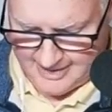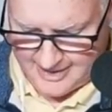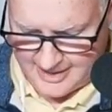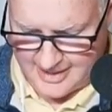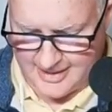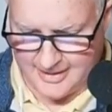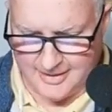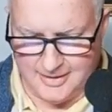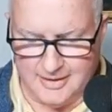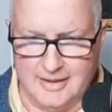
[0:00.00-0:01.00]

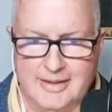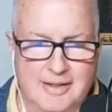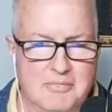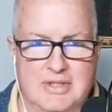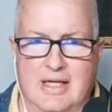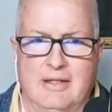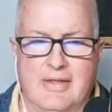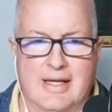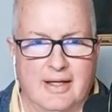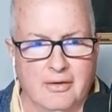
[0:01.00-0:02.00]
and it comes down to
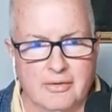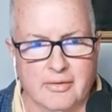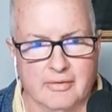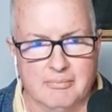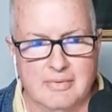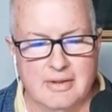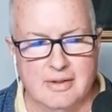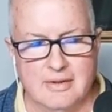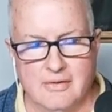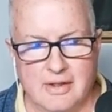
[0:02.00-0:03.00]
that algorithm.
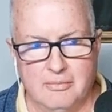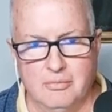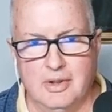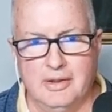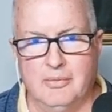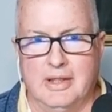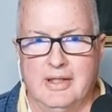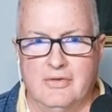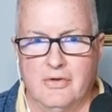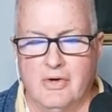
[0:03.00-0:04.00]
They really want to
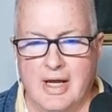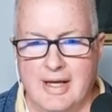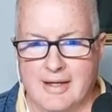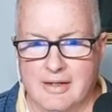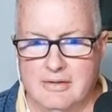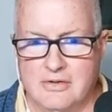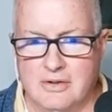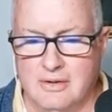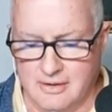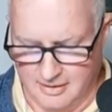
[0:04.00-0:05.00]
get their hands
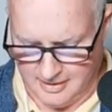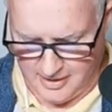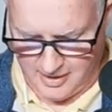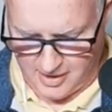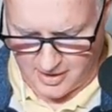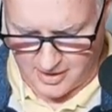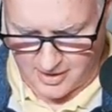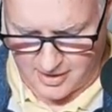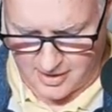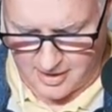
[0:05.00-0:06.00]

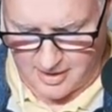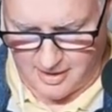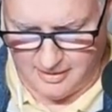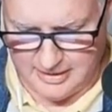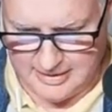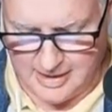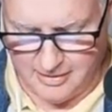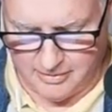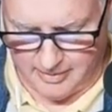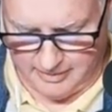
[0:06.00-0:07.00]
on this
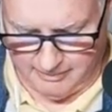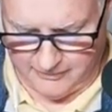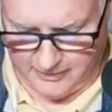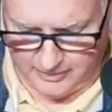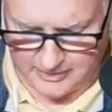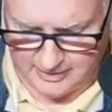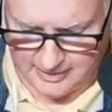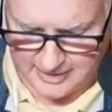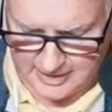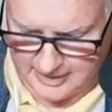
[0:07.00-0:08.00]
algorithm, folks.
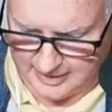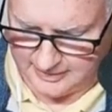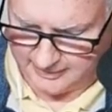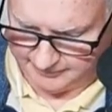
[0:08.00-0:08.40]
Listen to this.